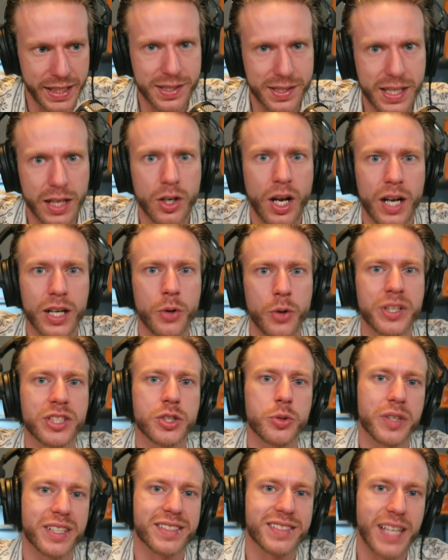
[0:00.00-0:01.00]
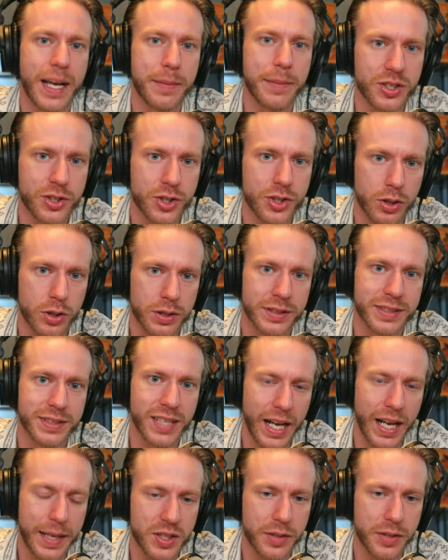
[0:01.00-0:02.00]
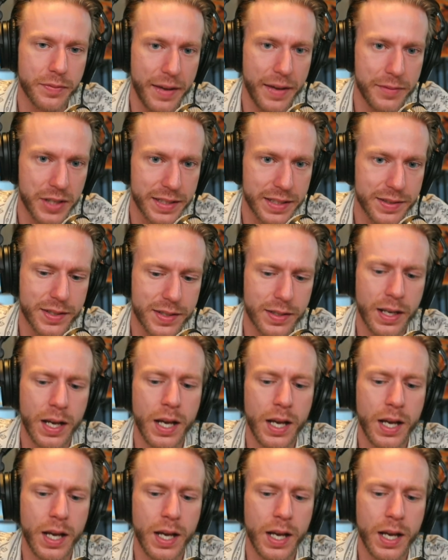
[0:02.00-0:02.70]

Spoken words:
They're not going to accept certain types of evidence.